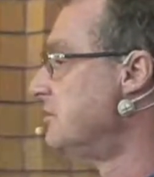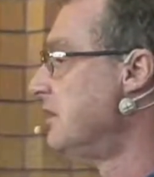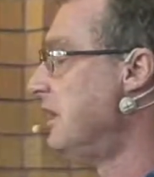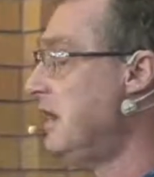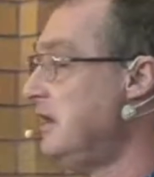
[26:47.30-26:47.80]

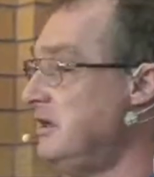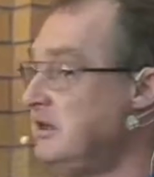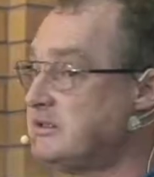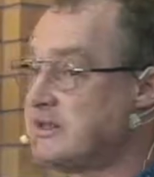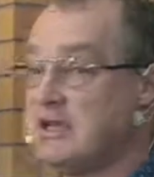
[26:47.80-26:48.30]
And
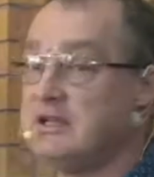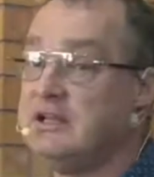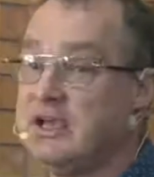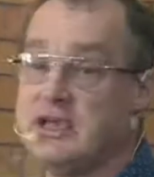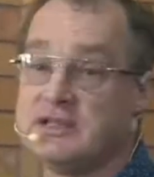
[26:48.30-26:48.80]
he sadly
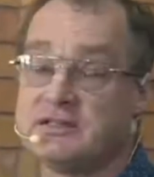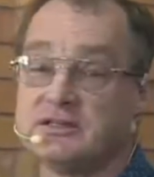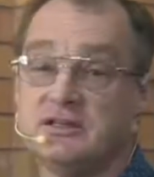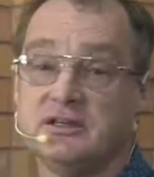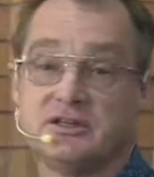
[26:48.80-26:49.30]

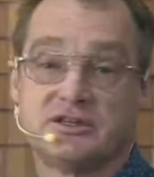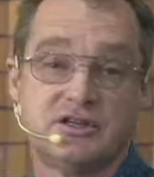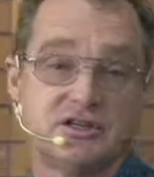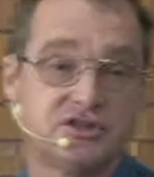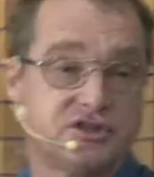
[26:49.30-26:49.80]
has
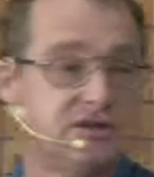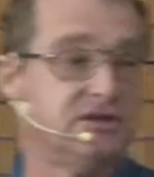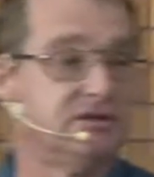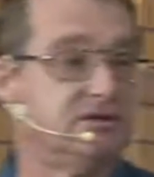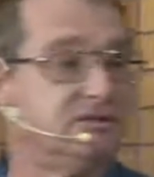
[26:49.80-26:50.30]

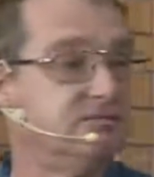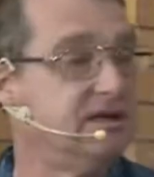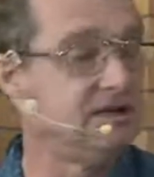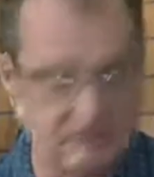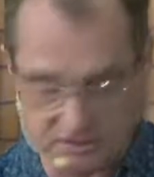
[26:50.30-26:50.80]
succeeded
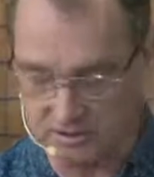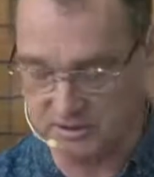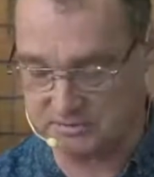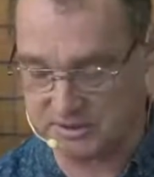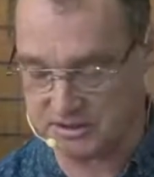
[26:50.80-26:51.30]
many
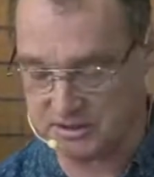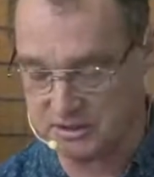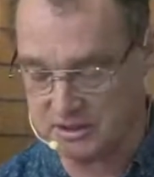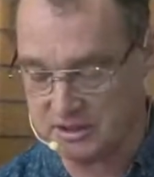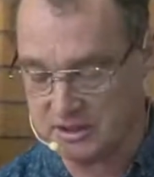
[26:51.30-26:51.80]
times.
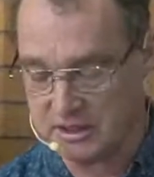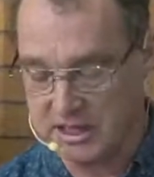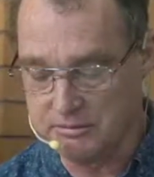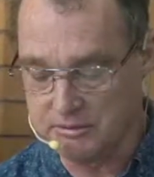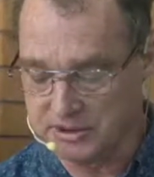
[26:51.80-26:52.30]

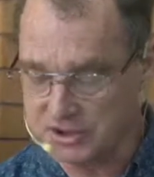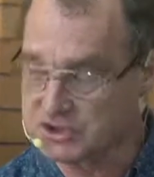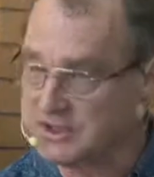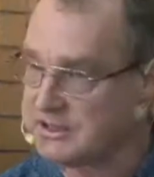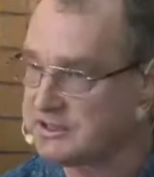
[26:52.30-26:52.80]
He will
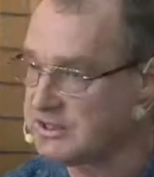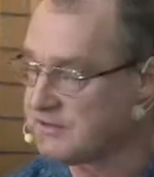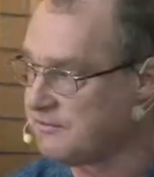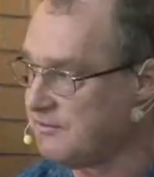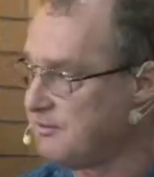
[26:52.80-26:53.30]
distract us
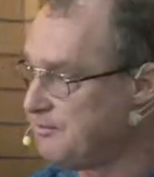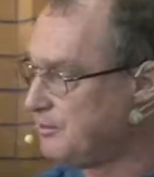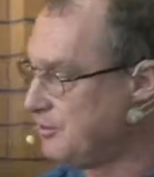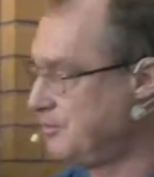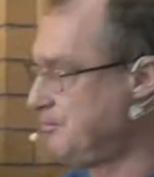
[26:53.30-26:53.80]
from the
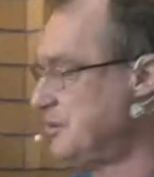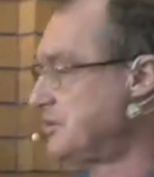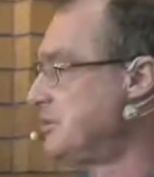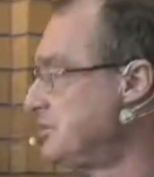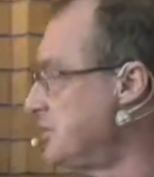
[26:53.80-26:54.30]
purpose
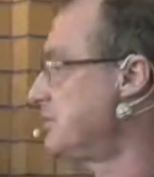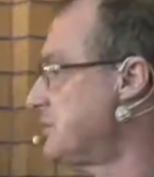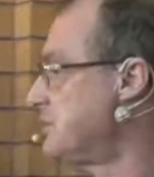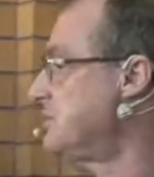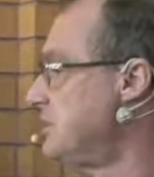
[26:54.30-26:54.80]
that
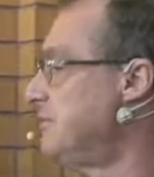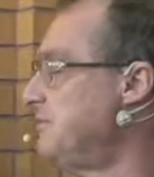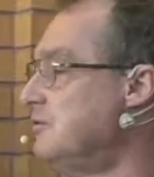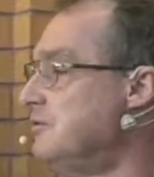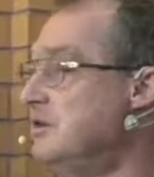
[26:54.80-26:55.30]
Jesus is here
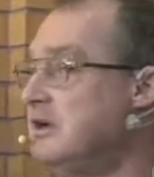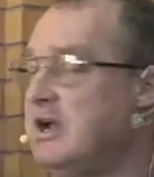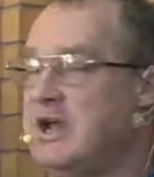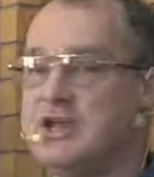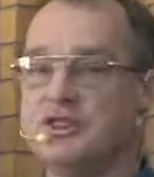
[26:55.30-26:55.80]
for
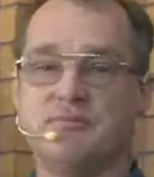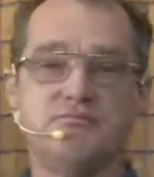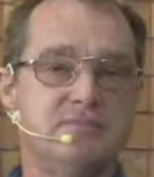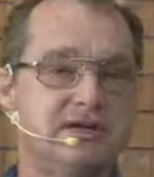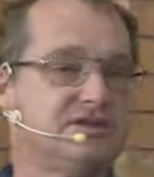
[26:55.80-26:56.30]
and the
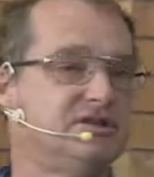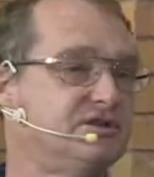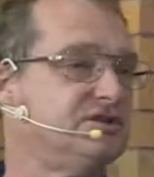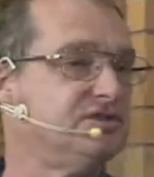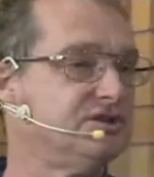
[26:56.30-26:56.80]

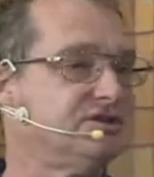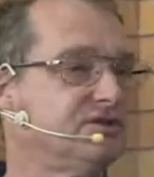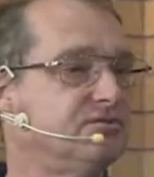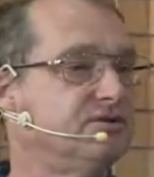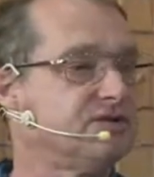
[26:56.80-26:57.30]
message that
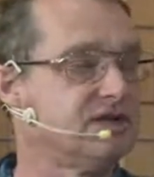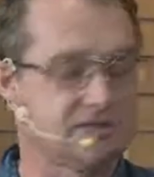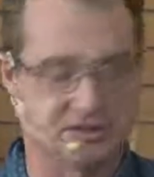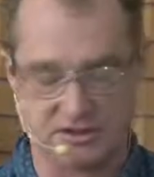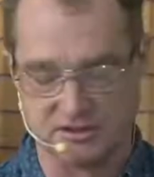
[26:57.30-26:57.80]
Jesus wants
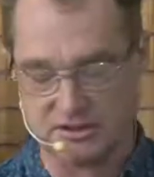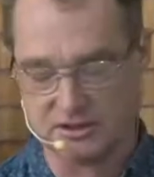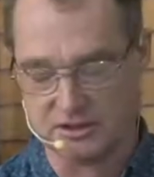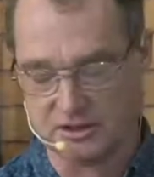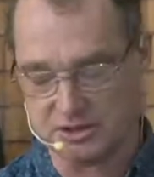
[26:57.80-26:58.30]
us
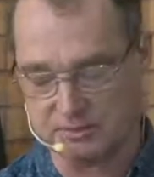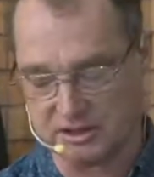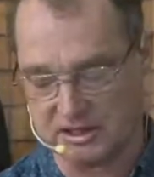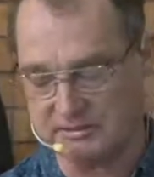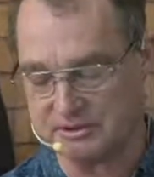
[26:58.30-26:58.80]
to
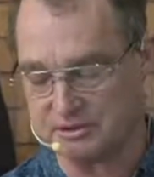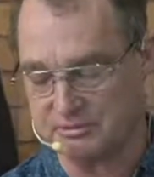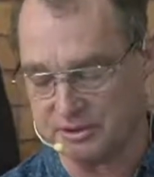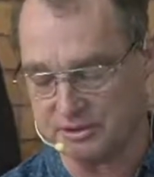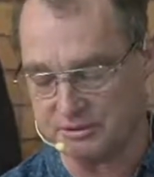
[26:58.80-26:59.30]
proclaim to a
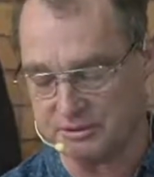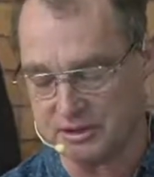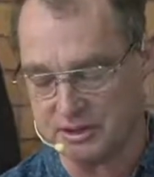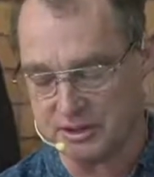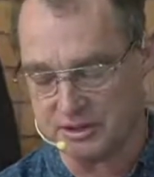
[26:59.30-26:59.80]
world
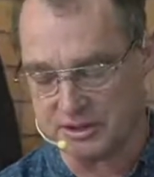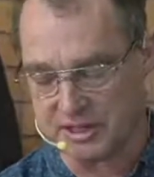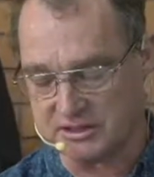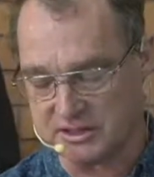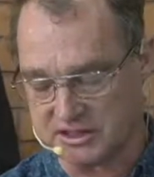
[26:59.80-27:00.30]

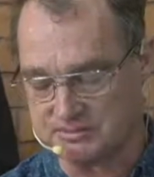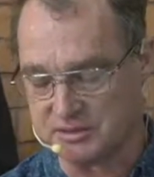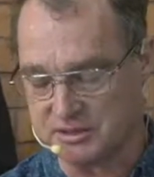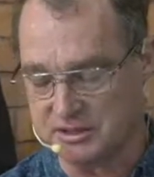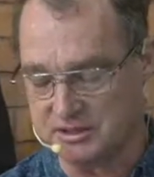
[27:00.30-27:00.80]
that
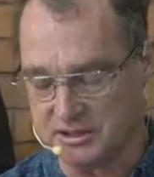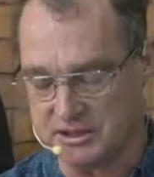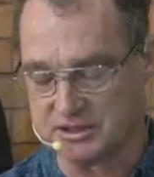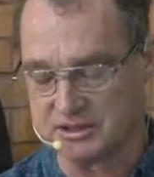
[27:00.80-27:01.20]
desperately needs to